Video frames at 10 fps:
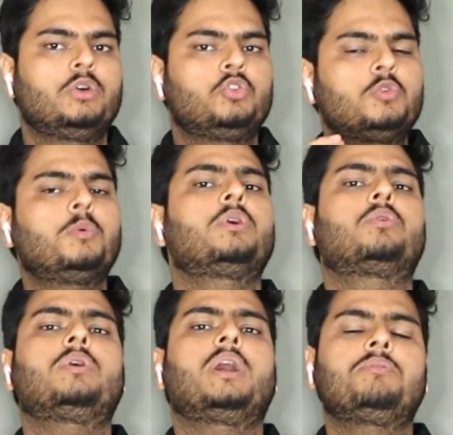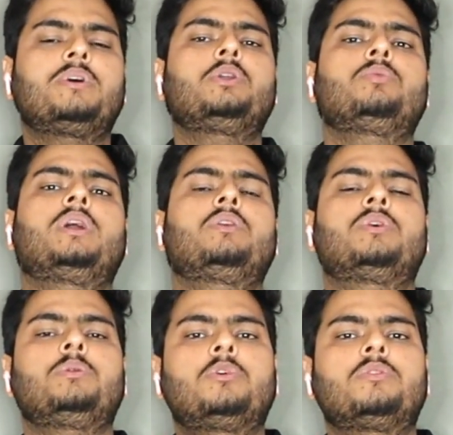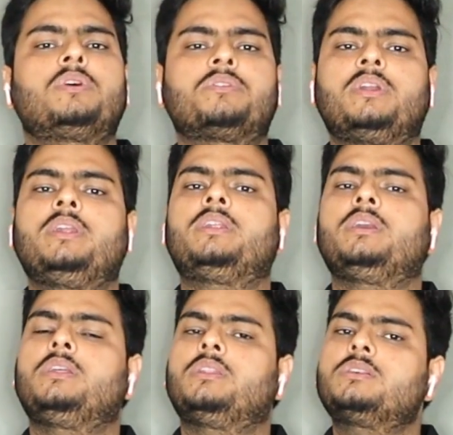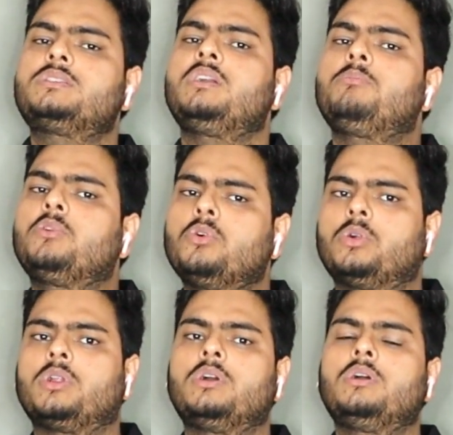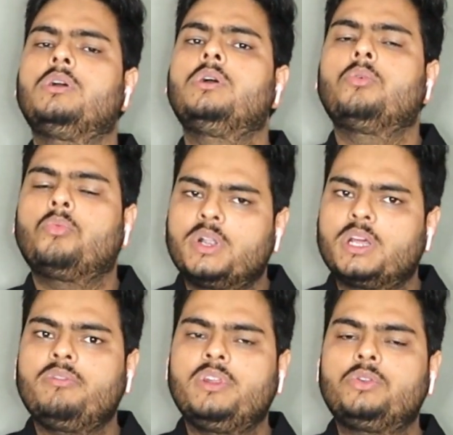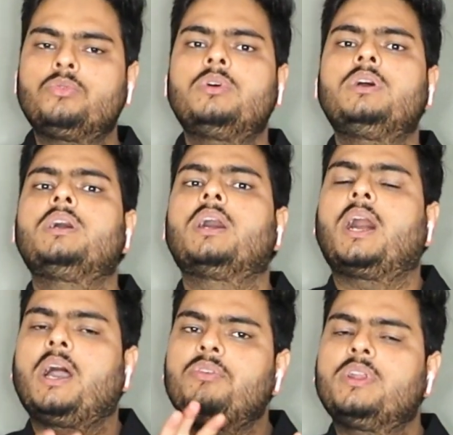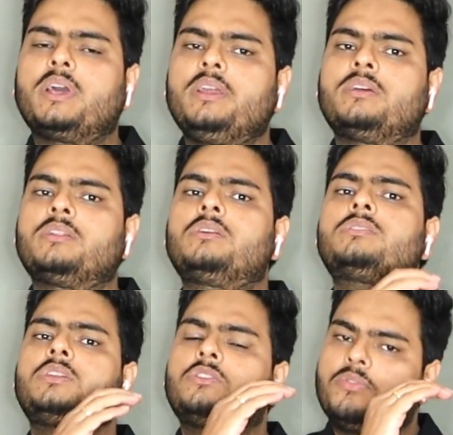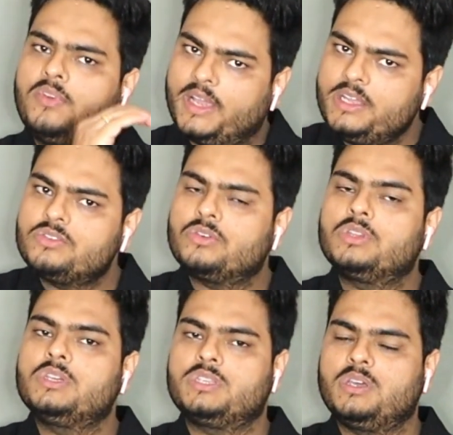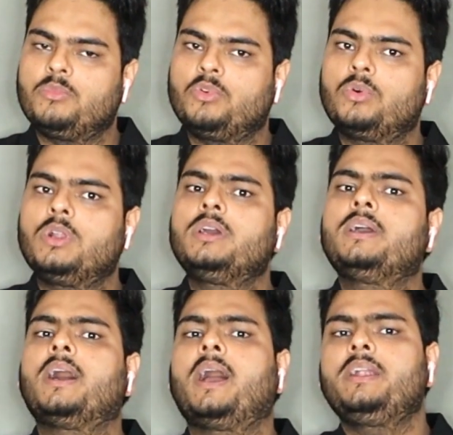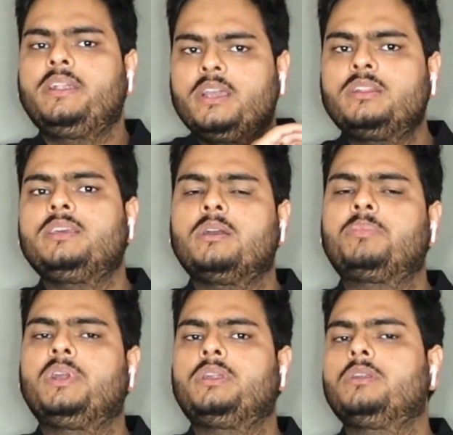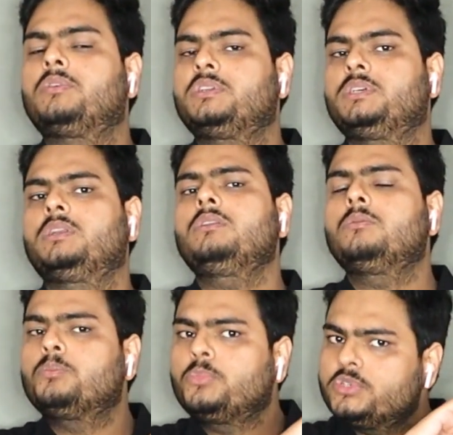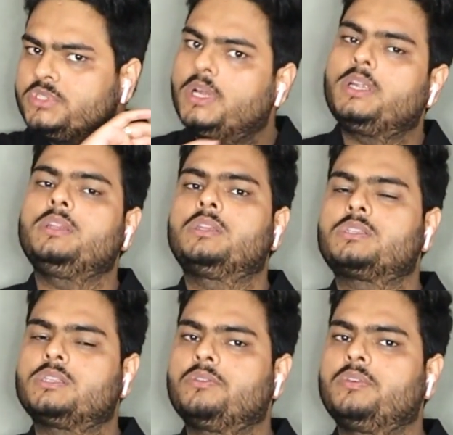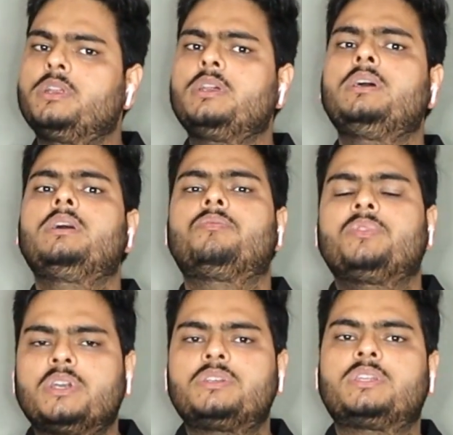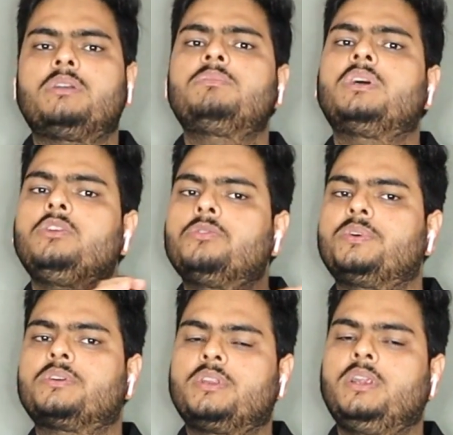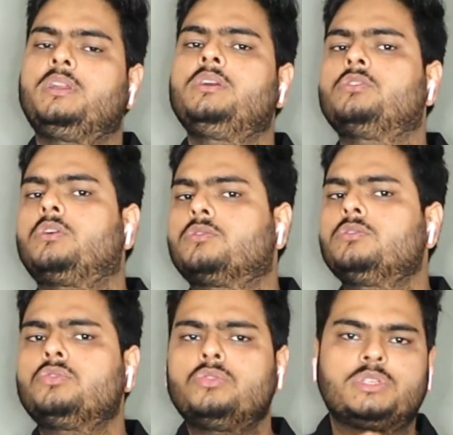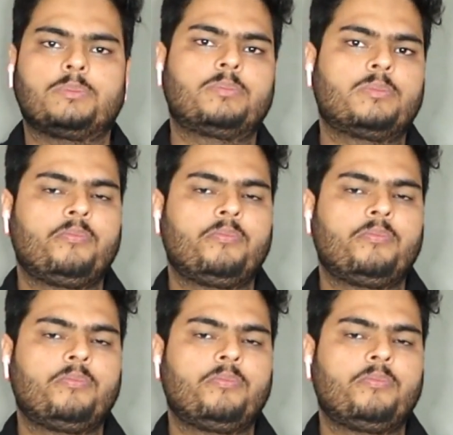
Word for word: Tomorrow, I want to add one more functionality in the same code. What I will do? I will write another set of lines on the same code. I take the updated version, push that in the server. Next time, the new functionality also shows up.